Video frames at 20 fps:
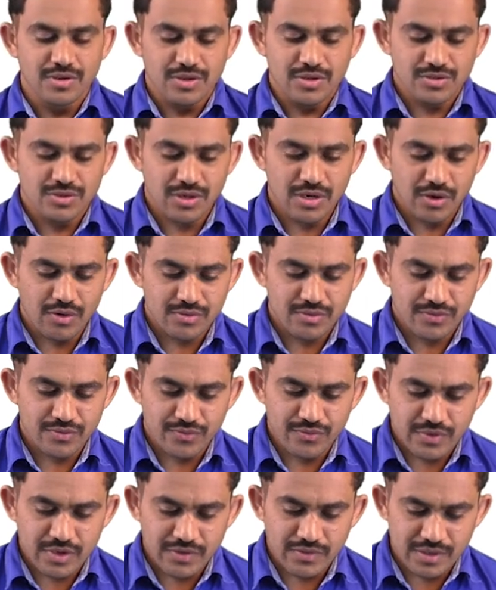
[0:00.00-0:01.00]
so now
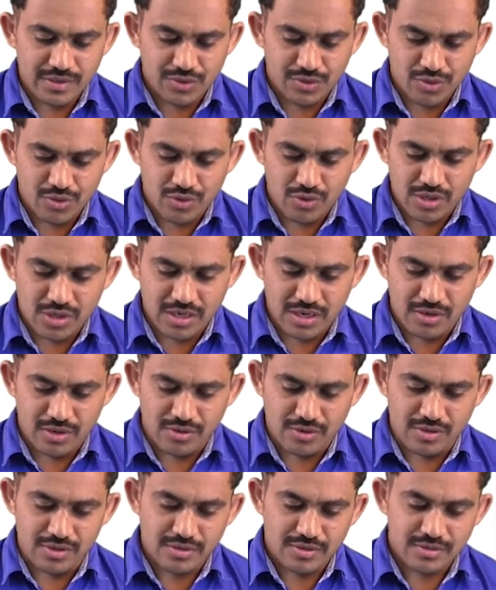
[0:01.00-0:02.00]
your total
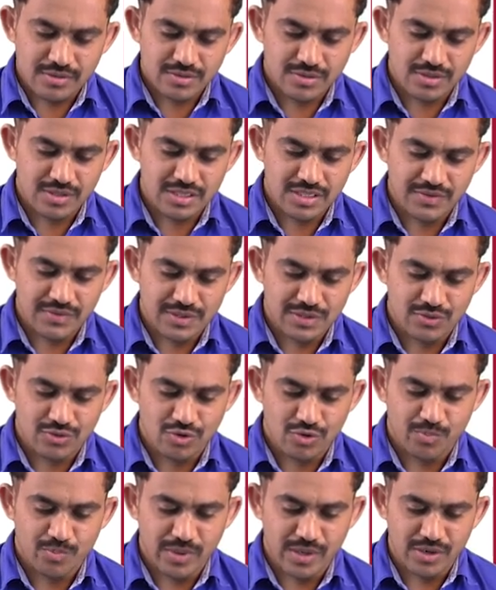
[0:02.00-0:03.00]
node. So this is your
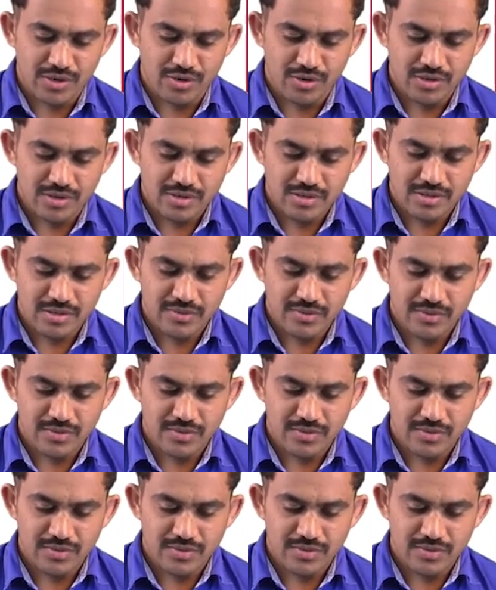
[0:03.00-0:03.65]
supernode.